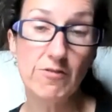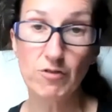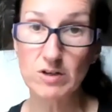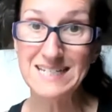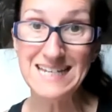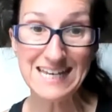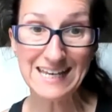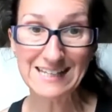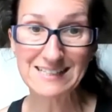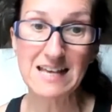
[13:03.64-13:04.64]
for
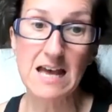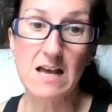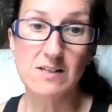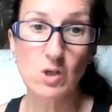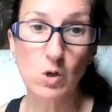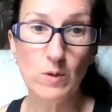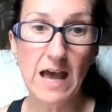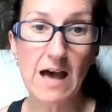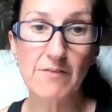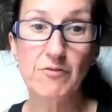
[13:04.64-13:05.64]
teas. So we
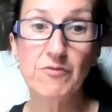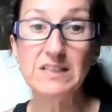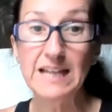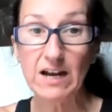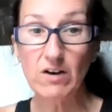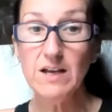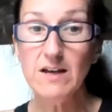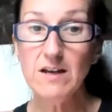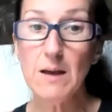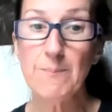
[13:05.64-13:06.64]
have
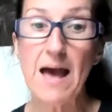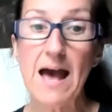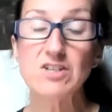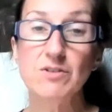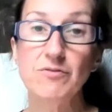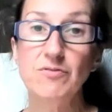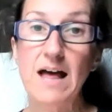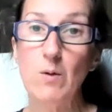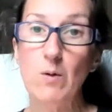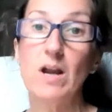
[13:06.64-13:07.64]
valerian, passion
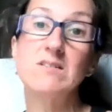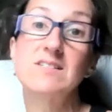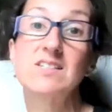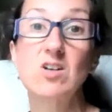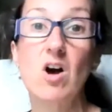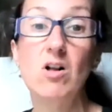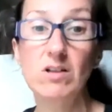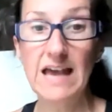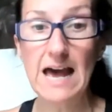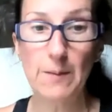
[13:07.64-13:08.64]
flower, and
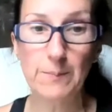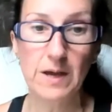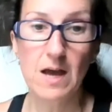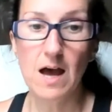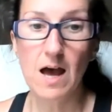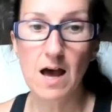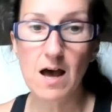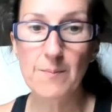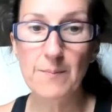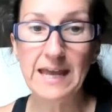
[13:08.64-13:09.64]
skullcap,
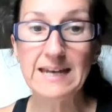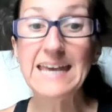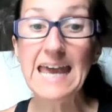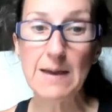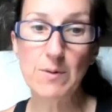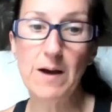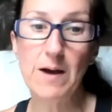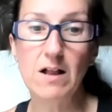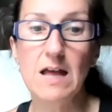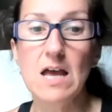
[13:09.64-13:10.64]
and
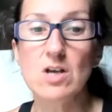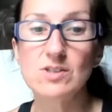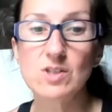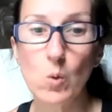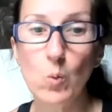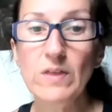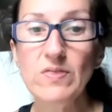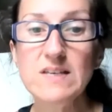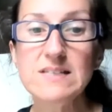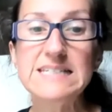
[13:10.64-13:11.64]
chamomile. So with
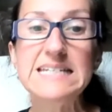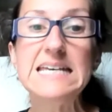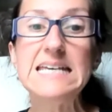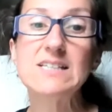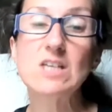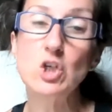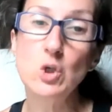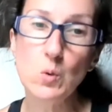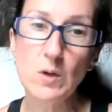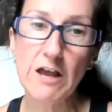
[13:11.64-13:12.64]
these teas,
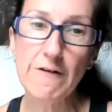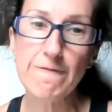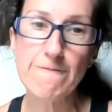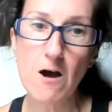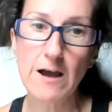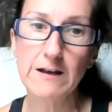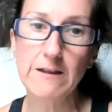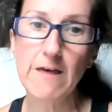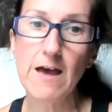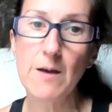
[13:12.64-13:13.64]
you can find
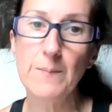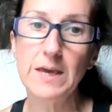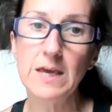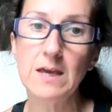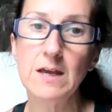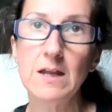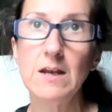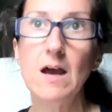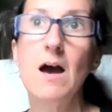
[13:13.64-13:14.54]
them in